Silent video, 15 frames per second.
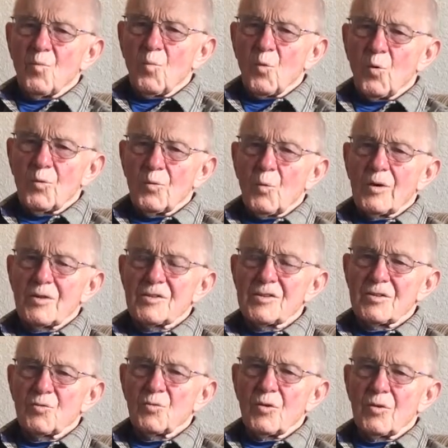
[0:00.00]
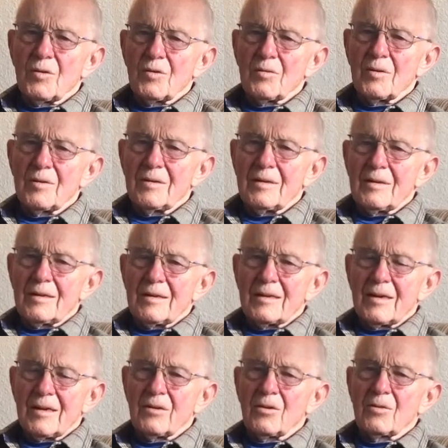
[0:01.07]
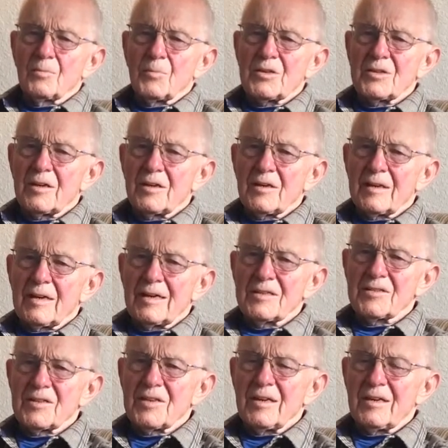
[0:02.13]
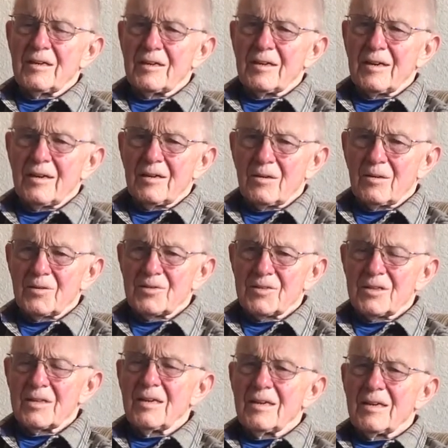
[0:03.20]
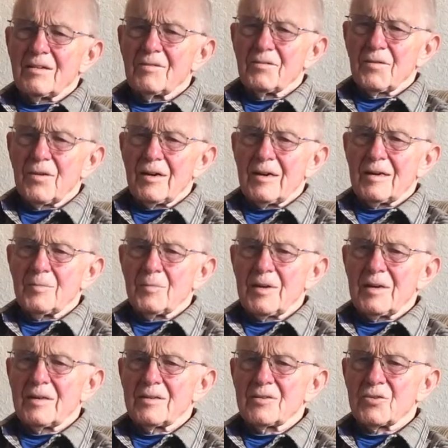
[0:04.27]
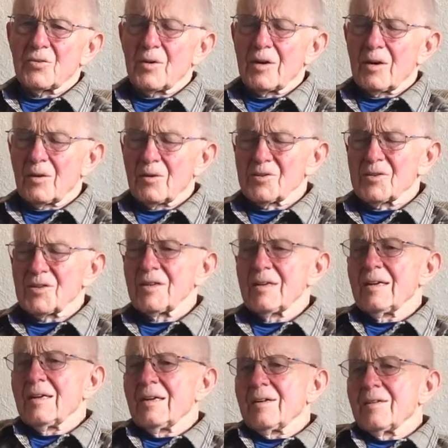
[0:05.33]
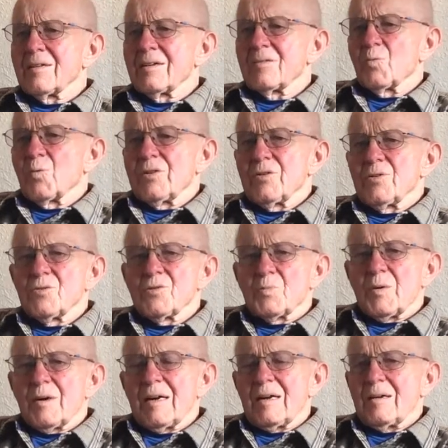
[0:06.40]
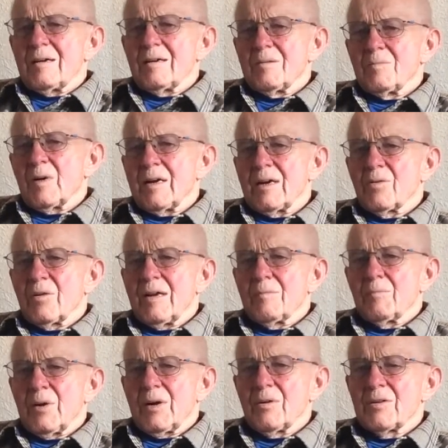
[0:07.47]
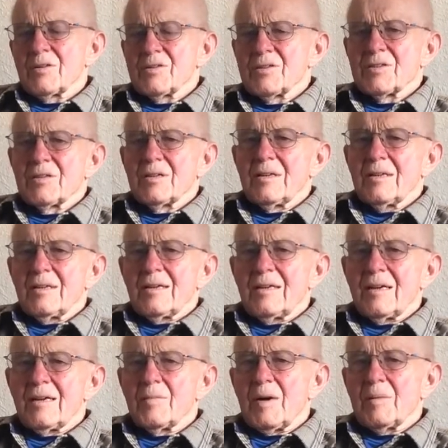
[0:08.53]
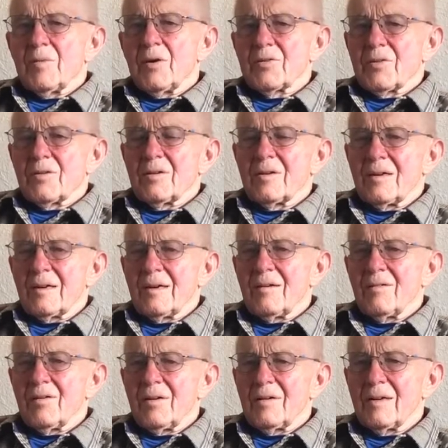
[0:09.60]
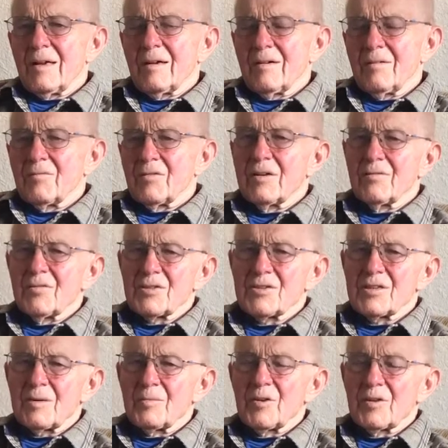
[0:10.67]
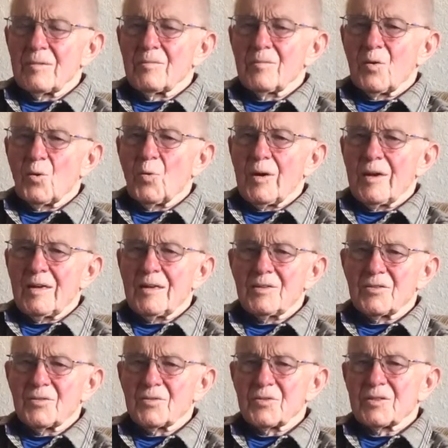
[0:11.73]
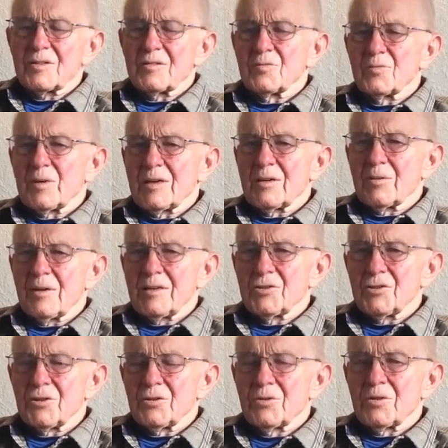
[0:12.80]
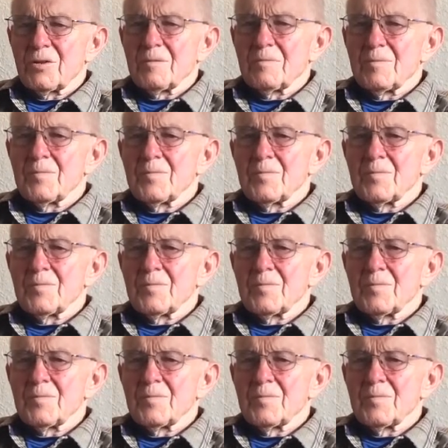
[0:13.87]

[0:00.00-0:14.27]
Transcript: were ones that were particularly cast iron kettles, frying pans, griddles that were used by my grandparents and my mother. I've given some of them away to some of my grandchildren.